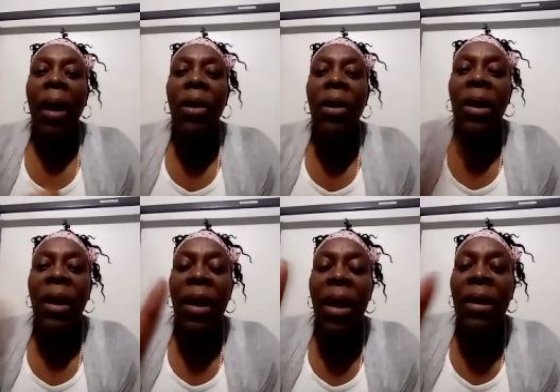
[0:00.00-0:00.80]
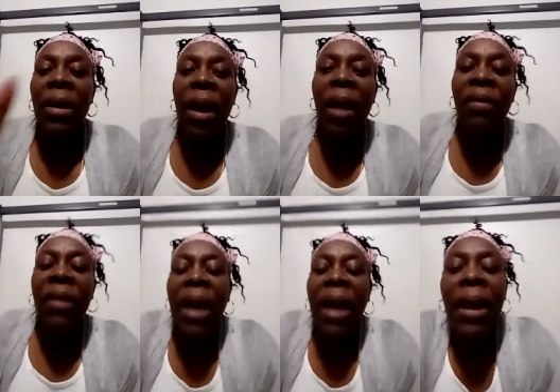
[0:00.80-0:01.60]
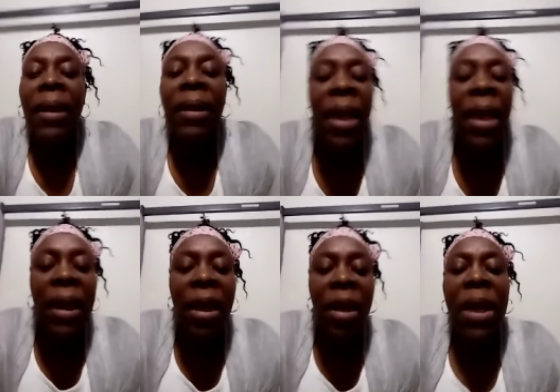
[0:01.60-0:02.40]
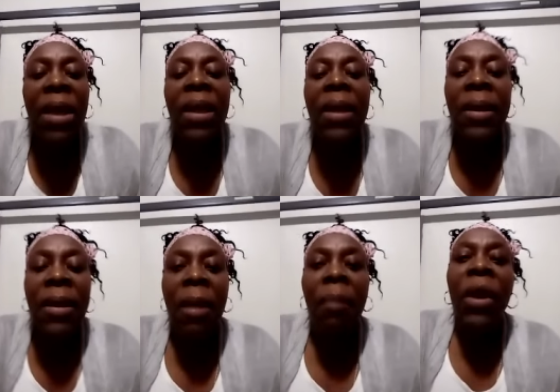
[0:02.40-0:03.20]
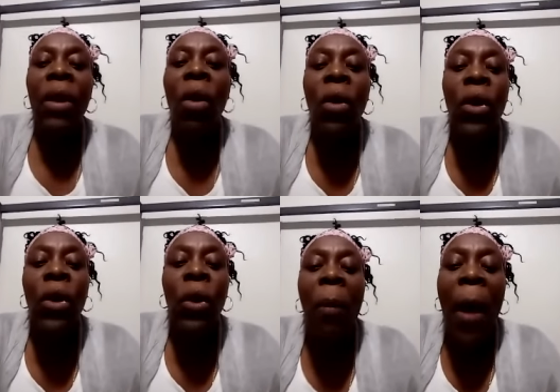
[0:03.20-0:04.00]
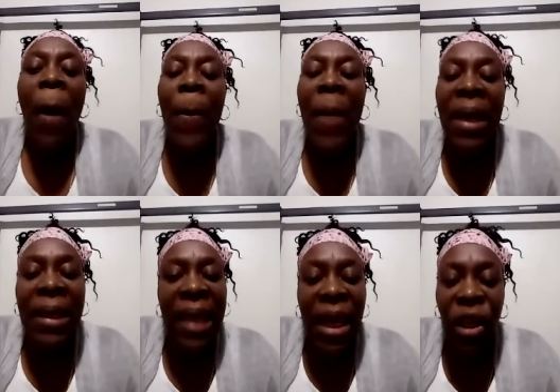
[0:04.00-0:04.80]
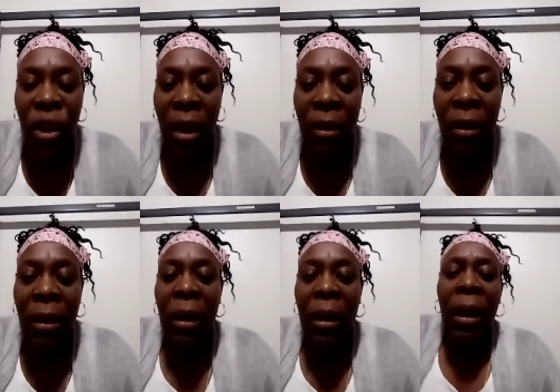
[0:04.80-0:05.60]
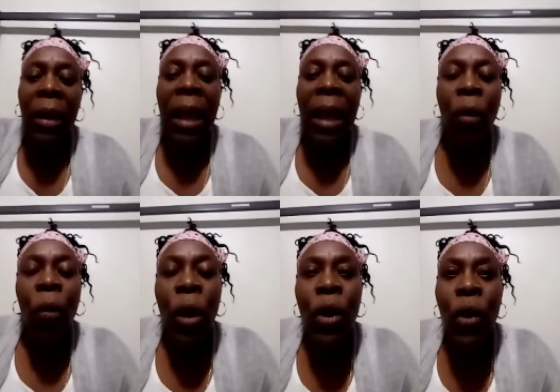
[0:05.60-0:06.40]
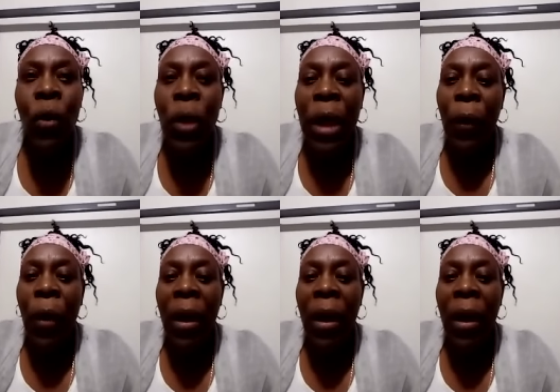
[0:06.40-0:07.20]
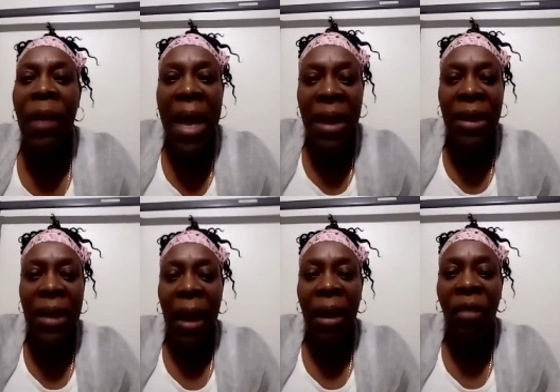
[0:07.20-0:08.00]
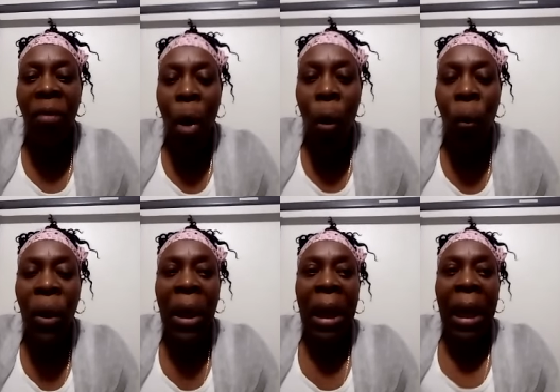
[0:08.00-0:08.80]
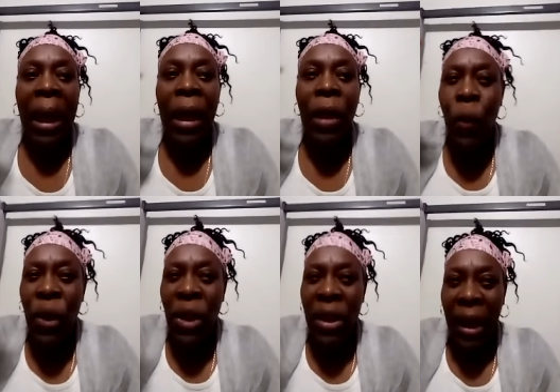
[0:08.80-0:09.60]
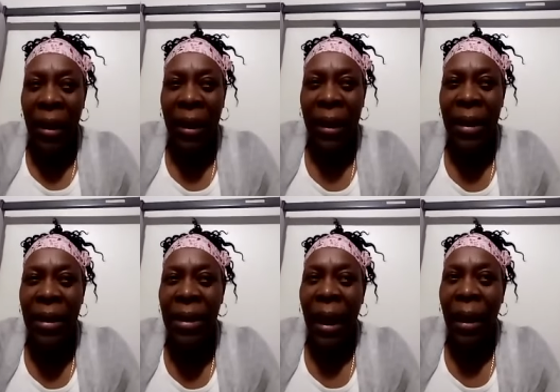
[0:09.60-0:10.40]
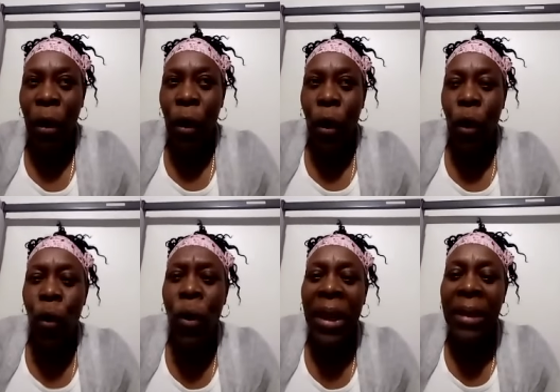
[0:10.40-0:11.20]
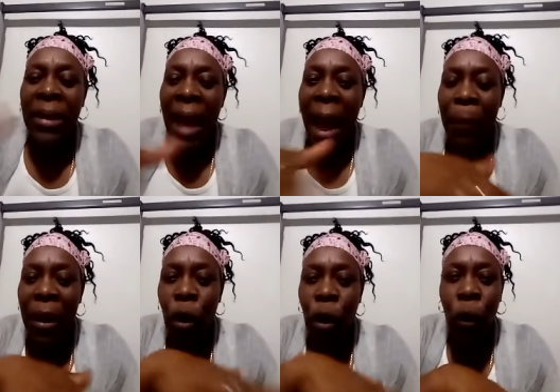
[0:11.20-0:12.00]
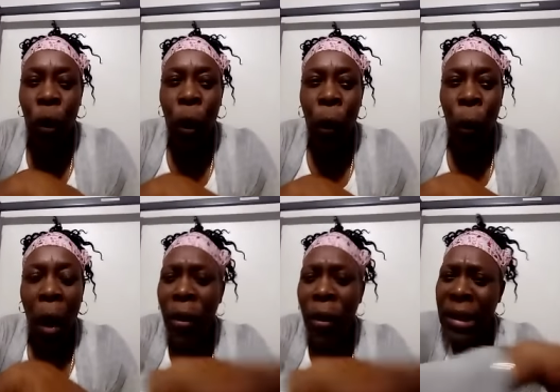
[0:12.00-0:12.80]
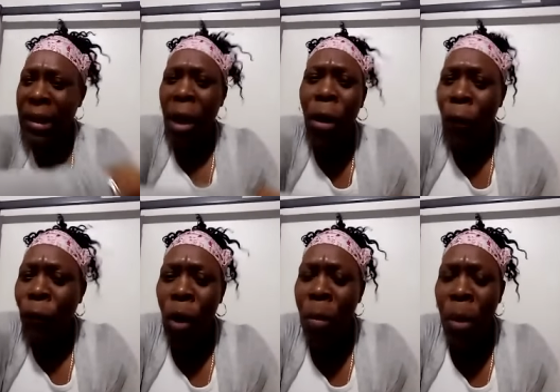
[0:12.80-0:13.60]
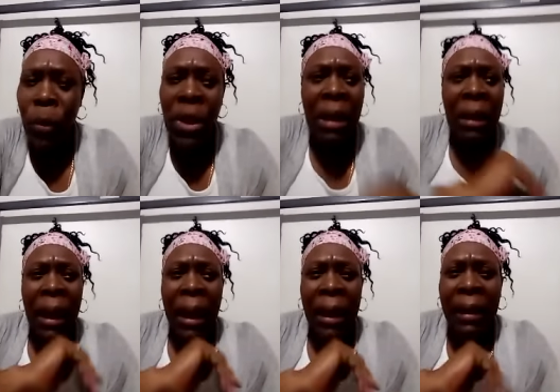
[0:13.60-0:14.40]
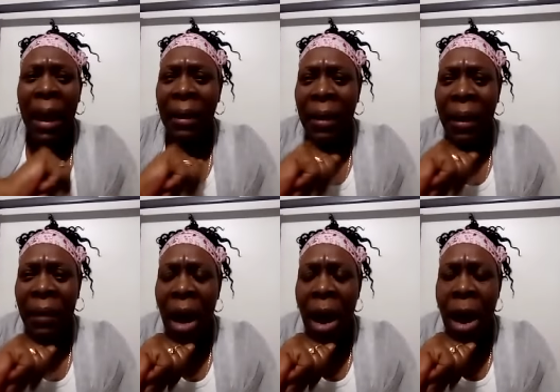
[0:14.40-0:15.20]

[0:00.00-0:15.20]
Actually, Dave, I think he mentioned something also about meditation. Like once you get on that meditative mode and you stay there, it's like you can tap into your other self almost and kind of